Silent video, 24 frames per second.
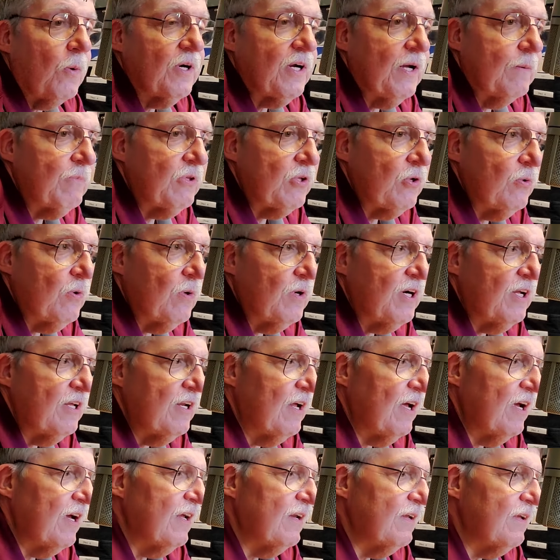I'm doing,
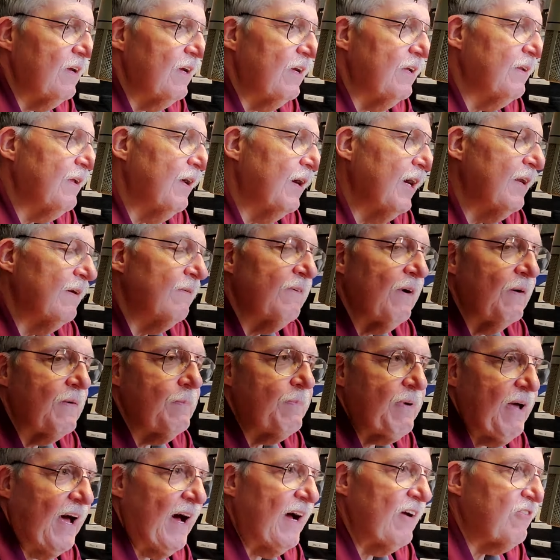and I'm very
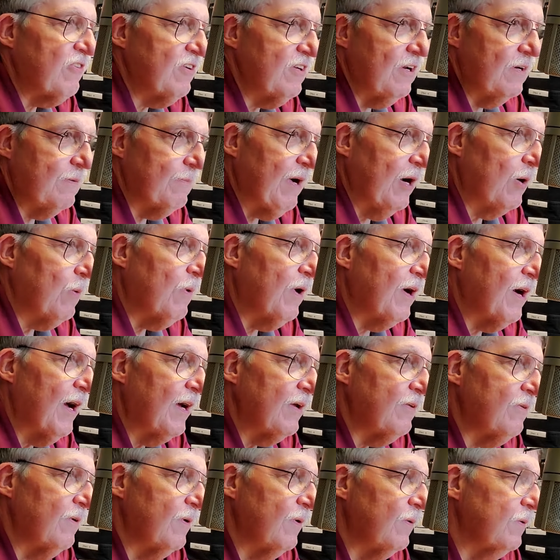passionate about what I
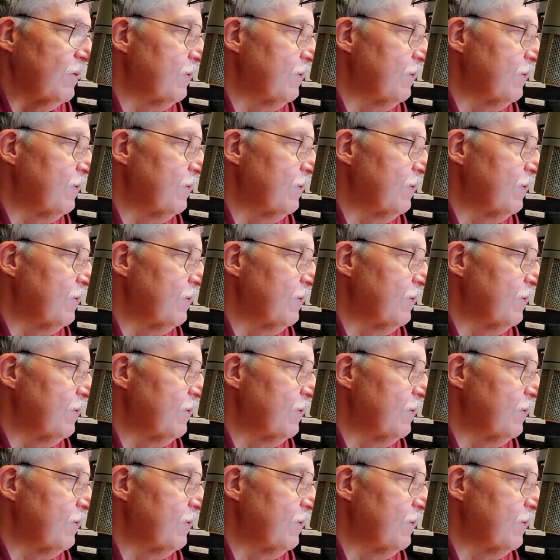do.